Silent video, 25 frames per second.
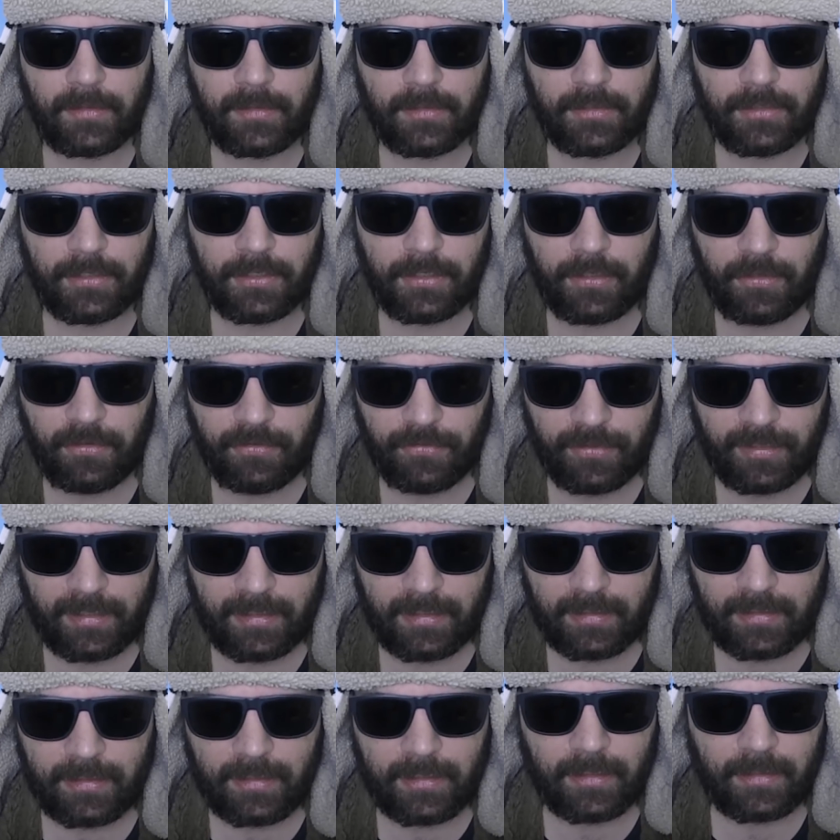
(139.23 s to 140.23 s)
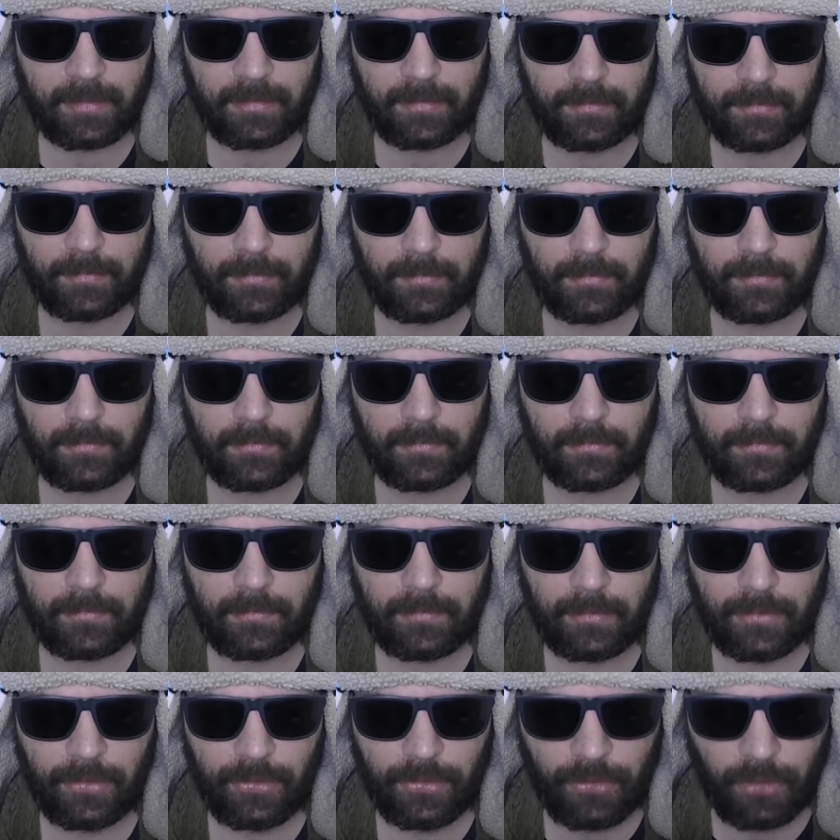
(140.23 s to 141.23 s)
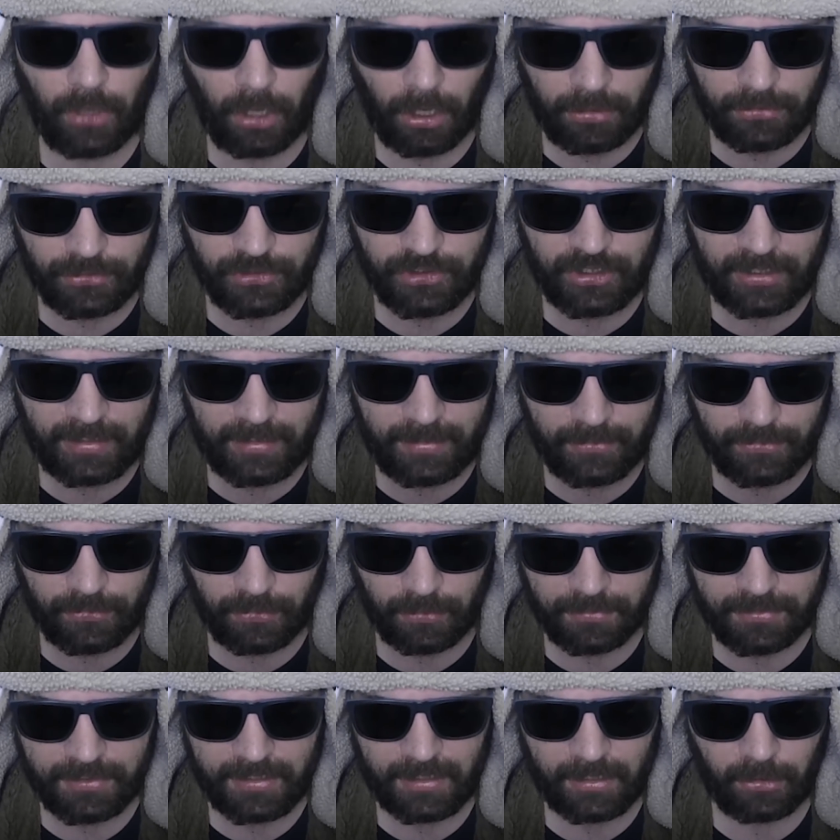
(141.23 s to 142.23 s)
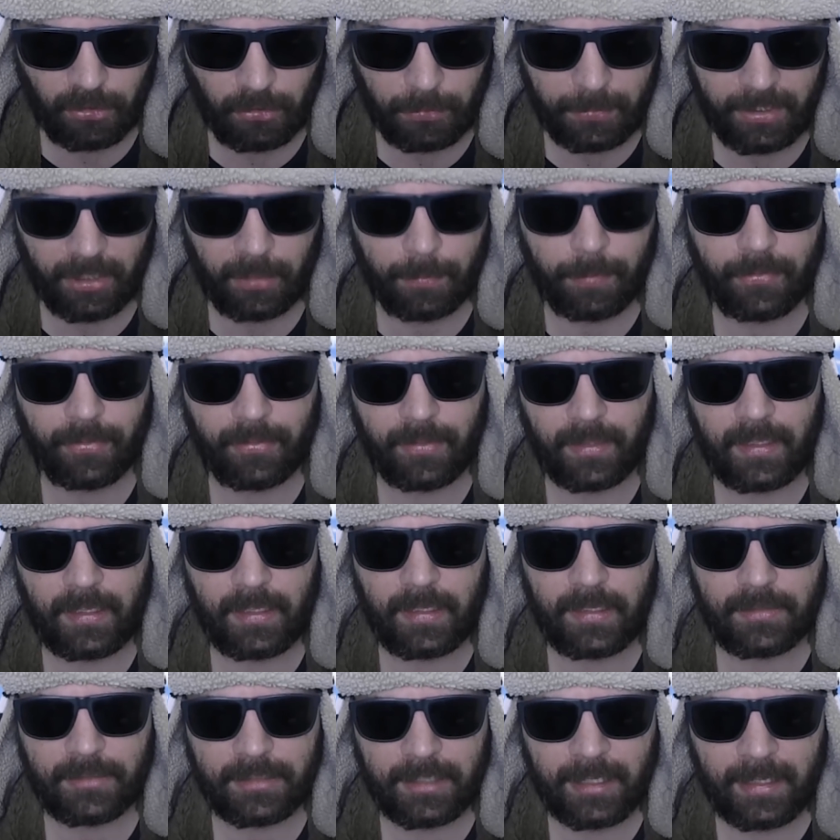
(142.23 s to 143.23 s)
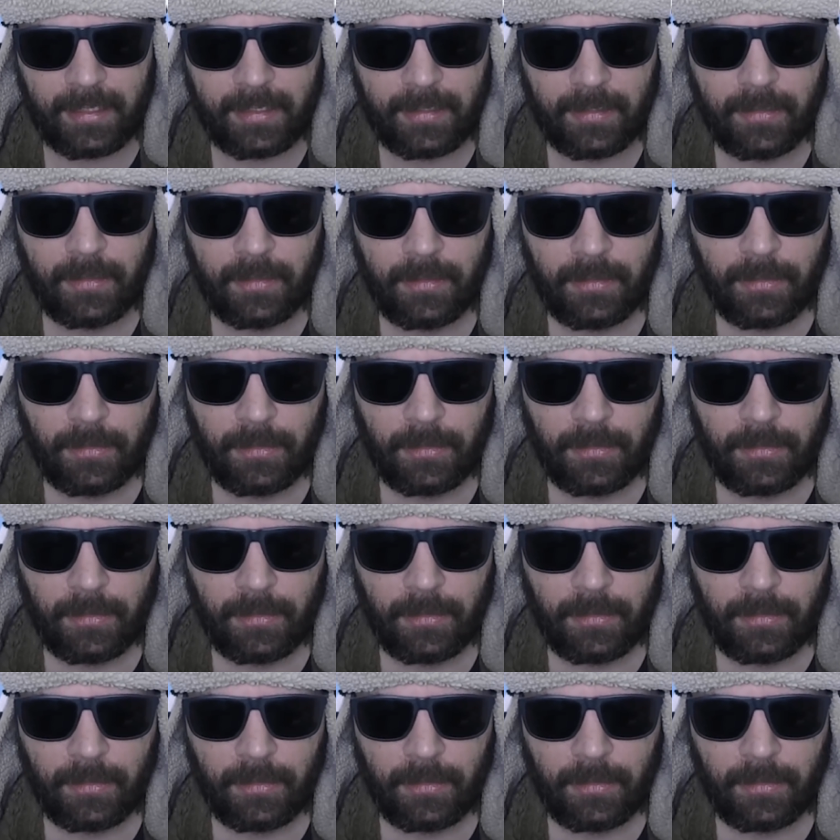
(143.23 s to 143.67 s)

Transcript: Do you think not endorsing homeopathy is a